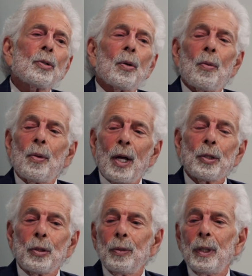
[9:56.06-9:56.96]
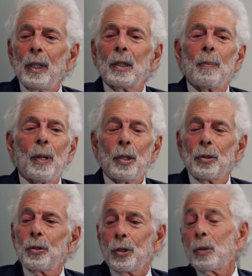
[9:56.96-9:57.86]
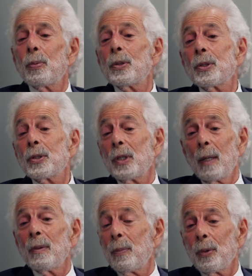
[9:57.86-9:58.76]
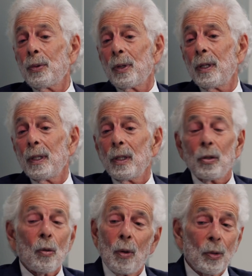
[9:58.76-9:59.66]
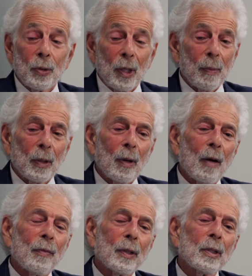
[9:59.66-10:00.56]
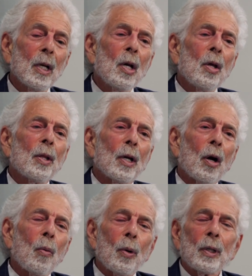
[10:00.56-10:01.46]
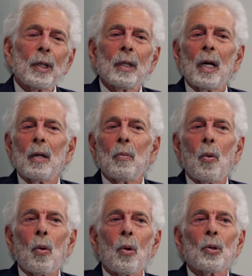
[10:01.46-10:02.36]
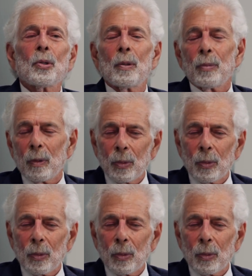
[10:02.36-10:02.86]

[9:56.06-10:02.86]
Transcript: So that's unique. The patient just puts his name and birth date in, no other demographics. They are working on more symptom